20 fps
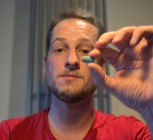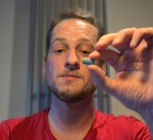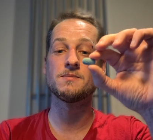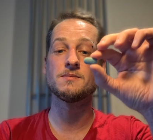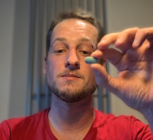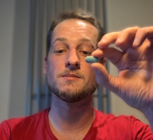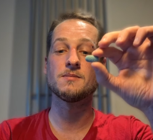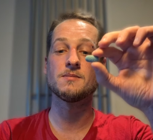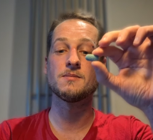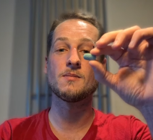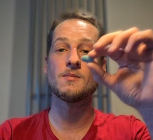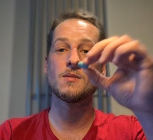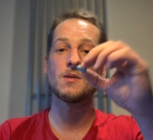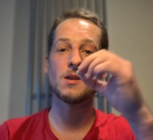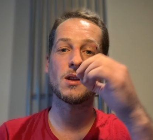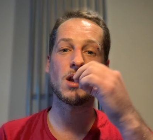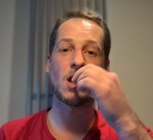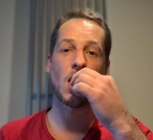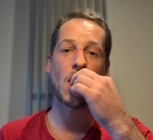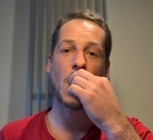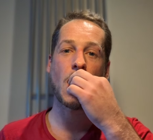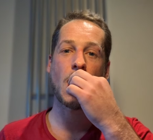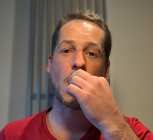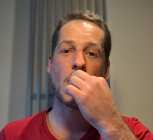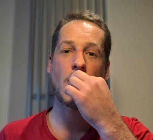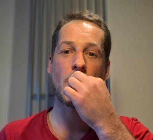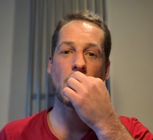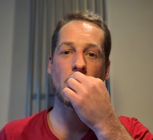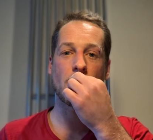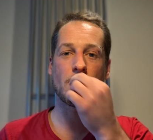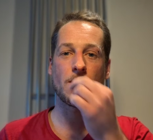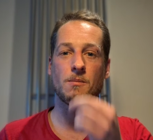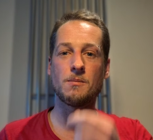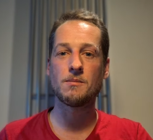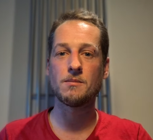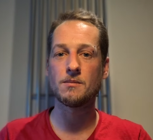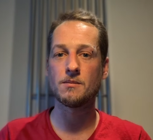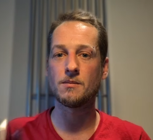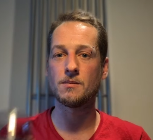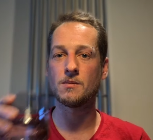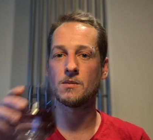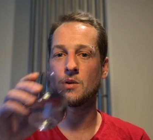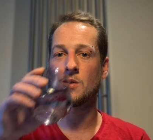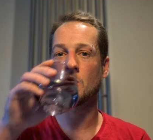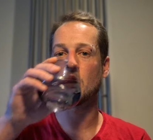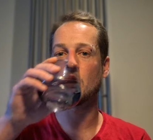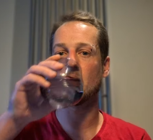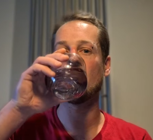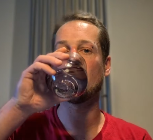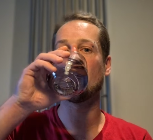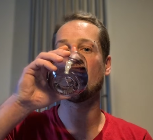(silence)